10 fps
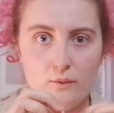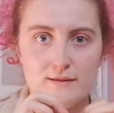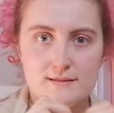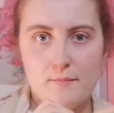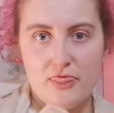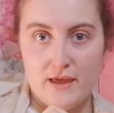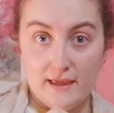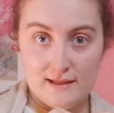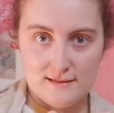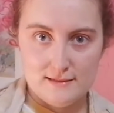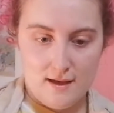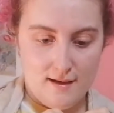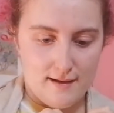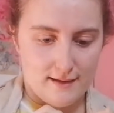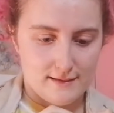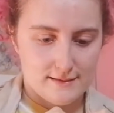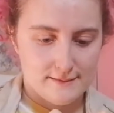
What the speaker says: with something inside.